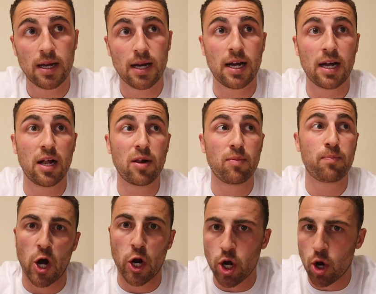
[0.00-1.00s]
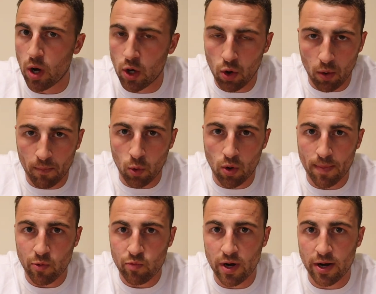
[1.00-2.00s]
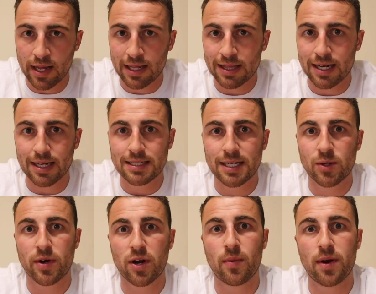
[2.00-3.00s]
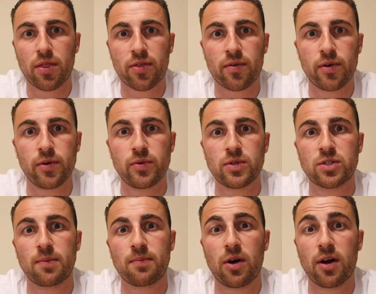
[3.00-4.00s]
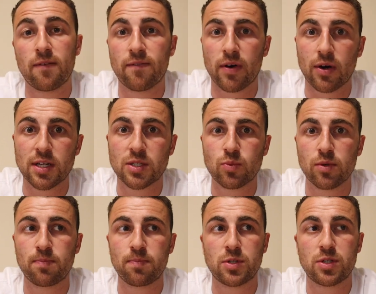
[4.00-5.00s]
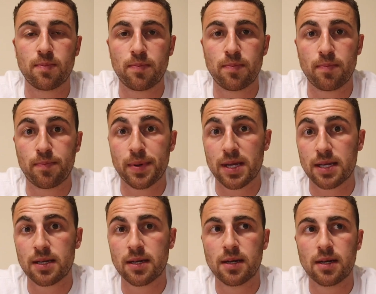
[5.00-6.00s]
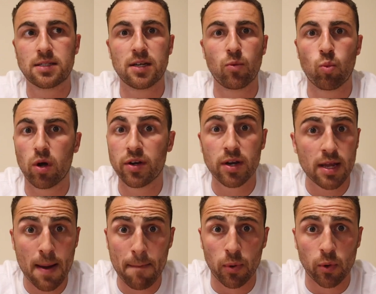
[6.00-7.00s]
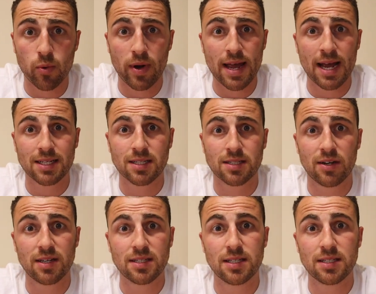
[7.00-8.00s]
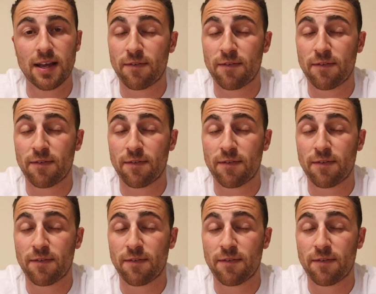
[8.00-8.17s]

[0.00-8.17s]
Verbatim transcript: Uh, I know a lot more about running than I did when I went through. So my advice would to be to one, yeah, bodyweight exercises.